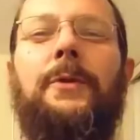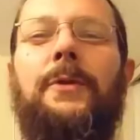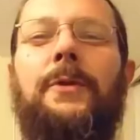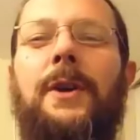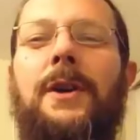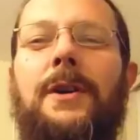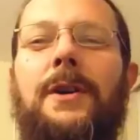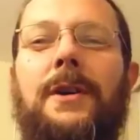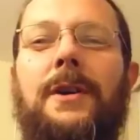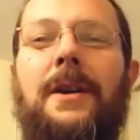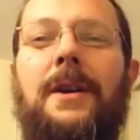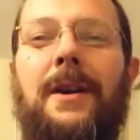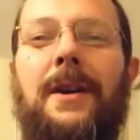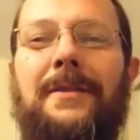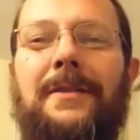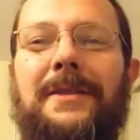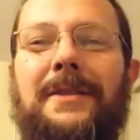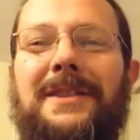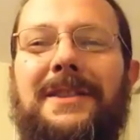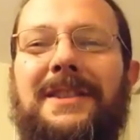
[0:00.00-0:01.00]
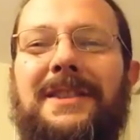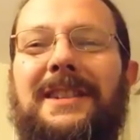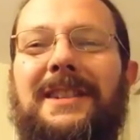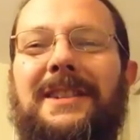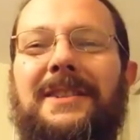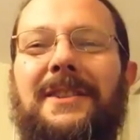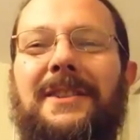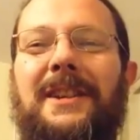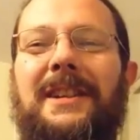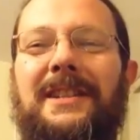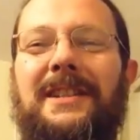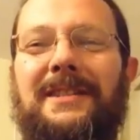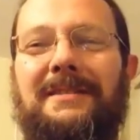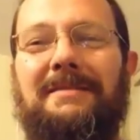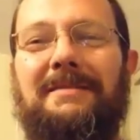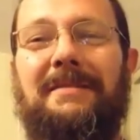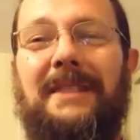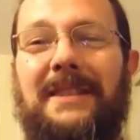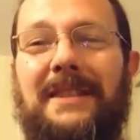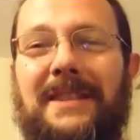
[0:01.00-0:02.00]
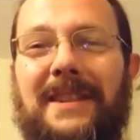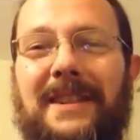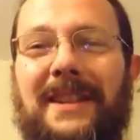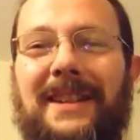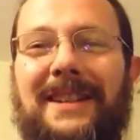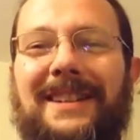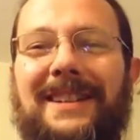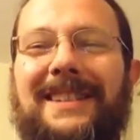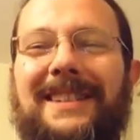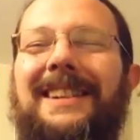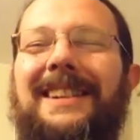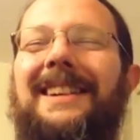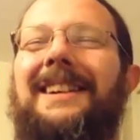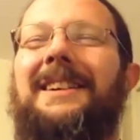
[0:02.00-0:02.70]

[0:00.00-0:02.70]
when you're wrong, obviously, yeah. right? Yeah.